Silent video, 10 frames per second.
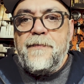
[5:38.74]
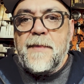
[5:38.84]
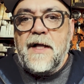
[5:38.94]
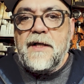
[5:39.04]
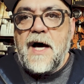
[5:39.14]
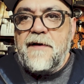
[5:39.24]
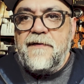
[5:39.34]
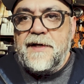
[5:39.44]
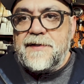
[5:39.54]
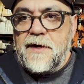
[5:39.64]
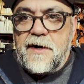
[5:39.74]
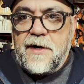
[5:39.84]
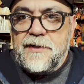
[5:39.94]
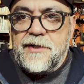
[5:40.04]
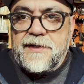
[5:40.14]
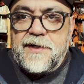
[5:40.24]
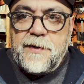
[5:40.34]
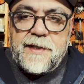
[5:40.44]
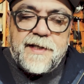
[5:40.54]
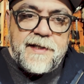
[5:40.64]
A lot of us are just
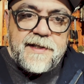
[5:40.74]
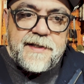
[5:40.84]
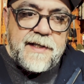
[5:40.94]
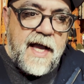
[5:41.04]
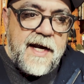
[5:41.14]
doing this as a side